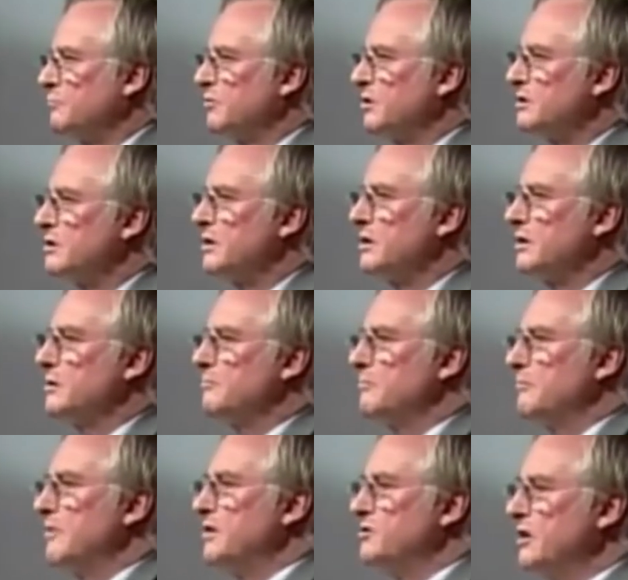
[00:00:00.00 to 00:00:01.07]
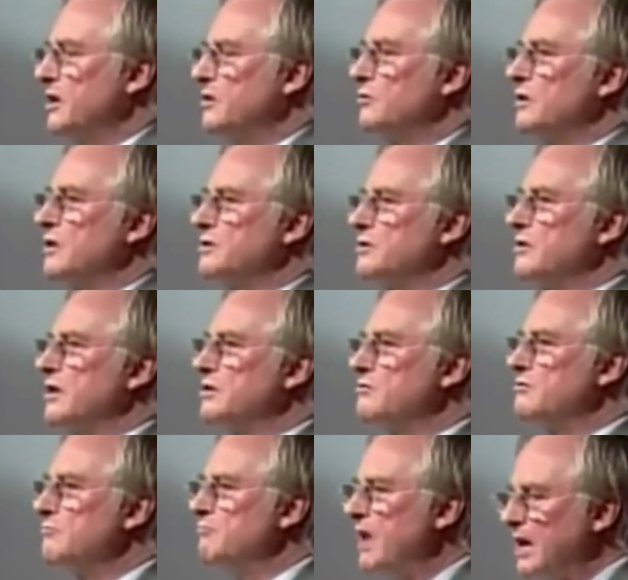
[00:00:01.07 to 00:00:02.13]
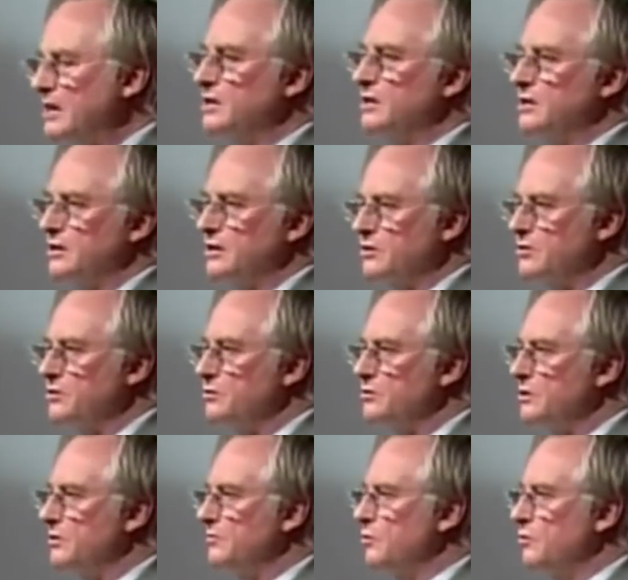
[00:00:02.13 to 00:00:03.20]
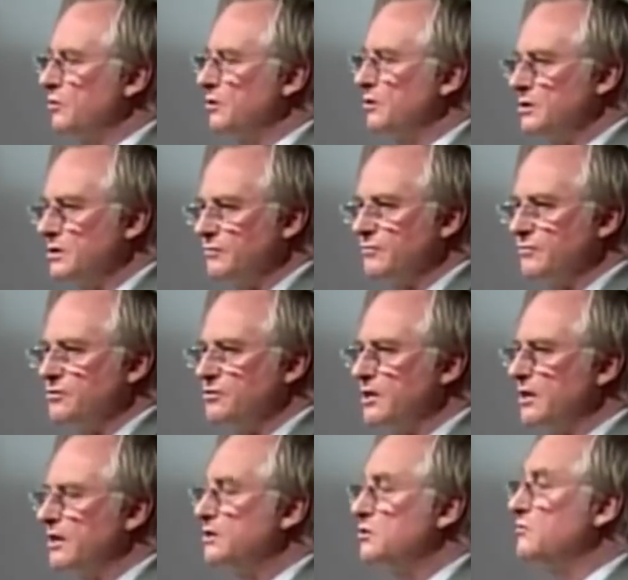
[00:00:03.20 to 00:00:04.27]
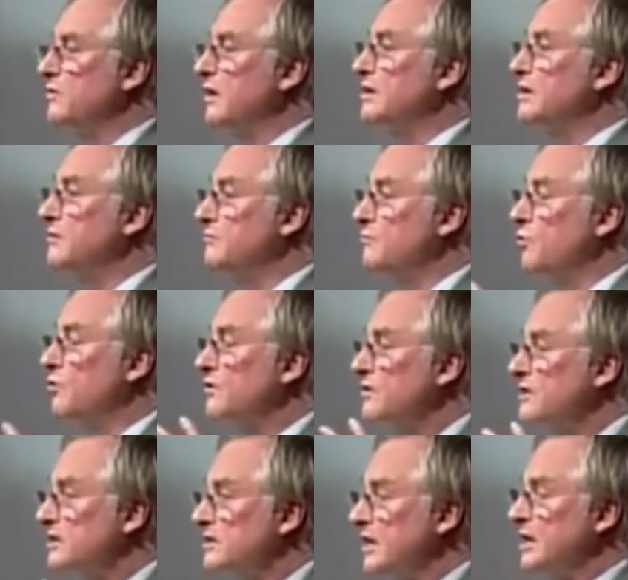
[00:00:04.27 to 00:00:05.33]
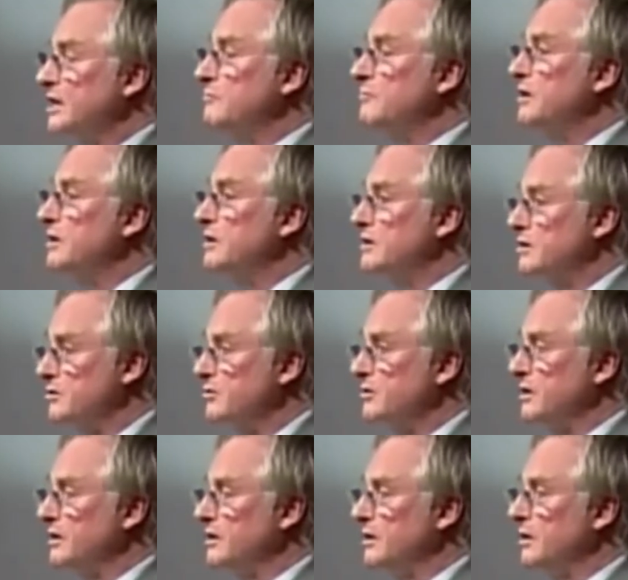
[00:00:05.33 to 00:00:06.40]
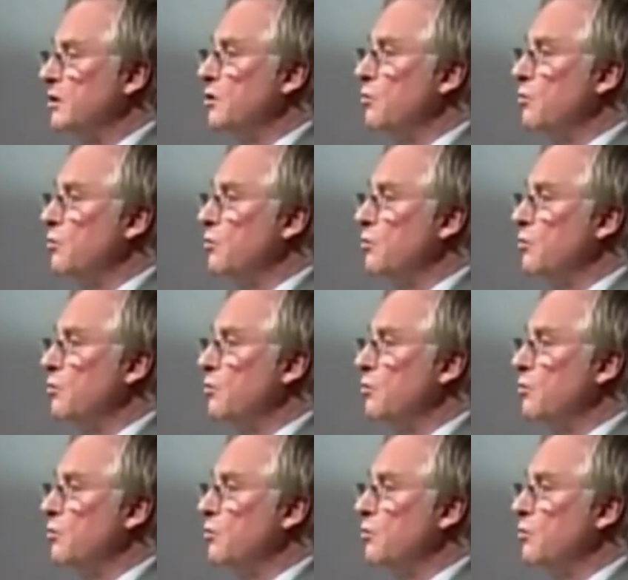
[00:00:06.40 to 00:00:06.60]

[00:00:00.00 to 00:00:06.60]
But in general, it's, it's dramatically true that if you look at different genes, you find they fall on the same tree.